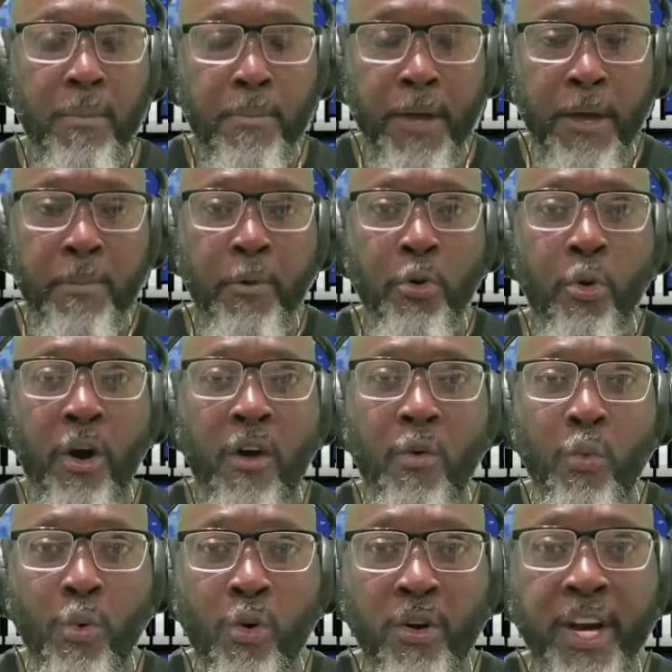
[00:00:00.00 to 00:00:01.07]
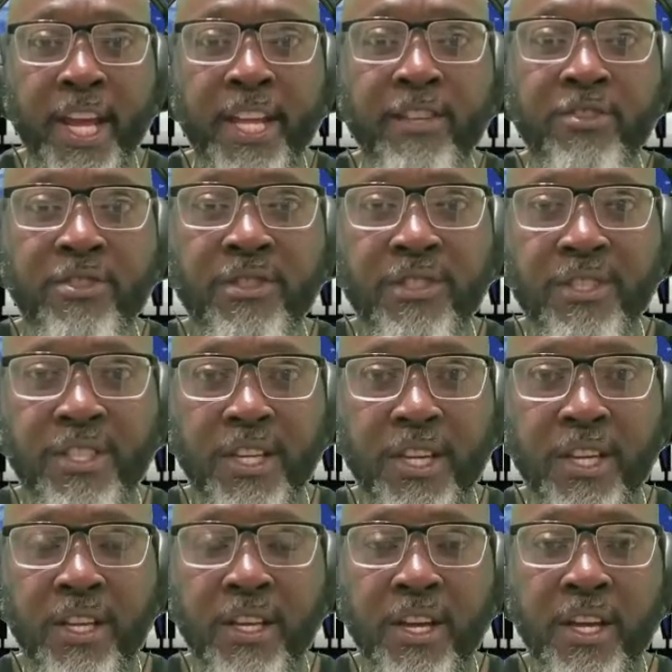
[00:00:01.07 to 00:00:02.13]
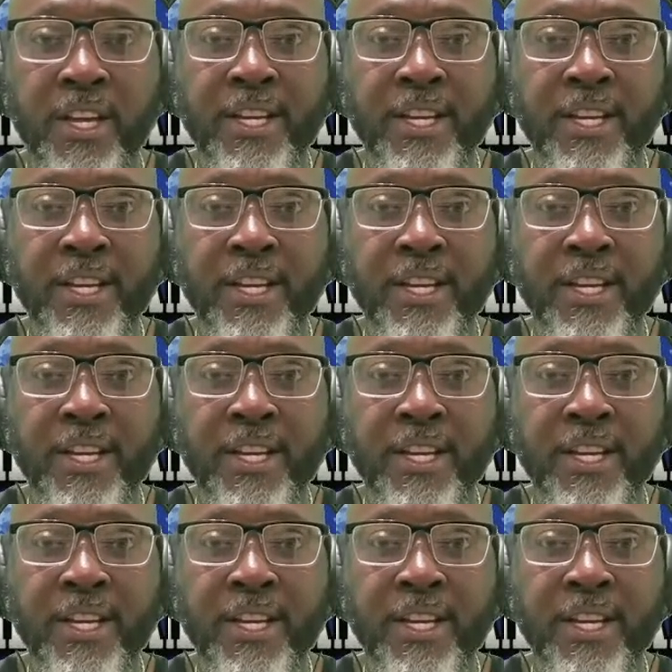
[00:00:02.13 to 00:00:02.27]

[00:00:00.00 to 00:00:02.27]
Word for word: People are wanting to see